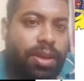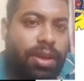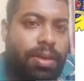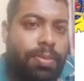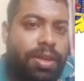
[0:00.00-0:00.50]

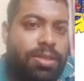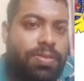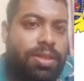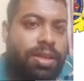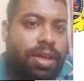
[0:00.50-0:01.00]
Compliance
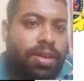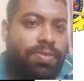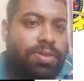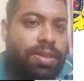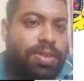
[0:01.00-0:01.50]
with current
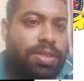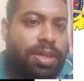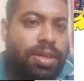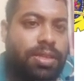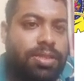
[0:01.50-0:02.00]
food safety
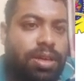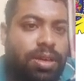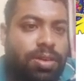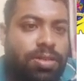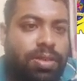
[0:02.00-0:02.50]
standards
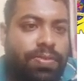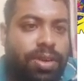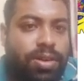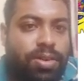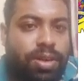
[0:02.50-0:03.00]
across
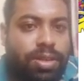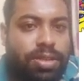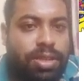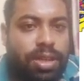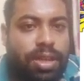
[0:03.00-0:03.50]
different continents.